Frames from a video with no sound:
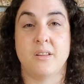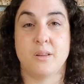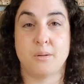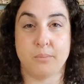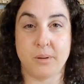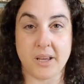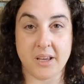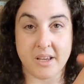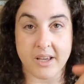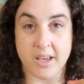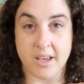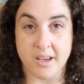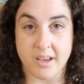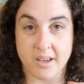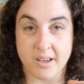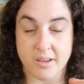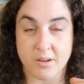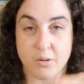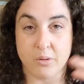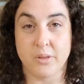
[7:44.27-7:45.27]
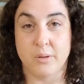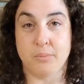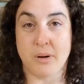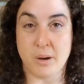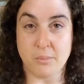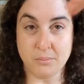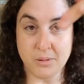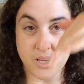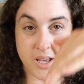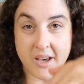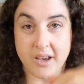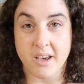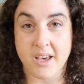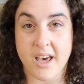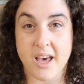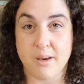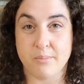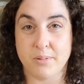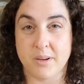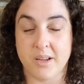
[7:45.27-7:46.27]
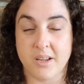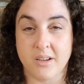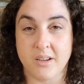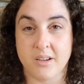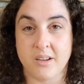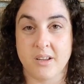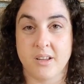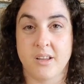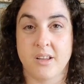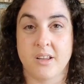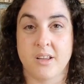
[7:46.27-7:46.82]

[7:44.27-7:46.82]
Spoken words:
the big kick or the bum kick happening,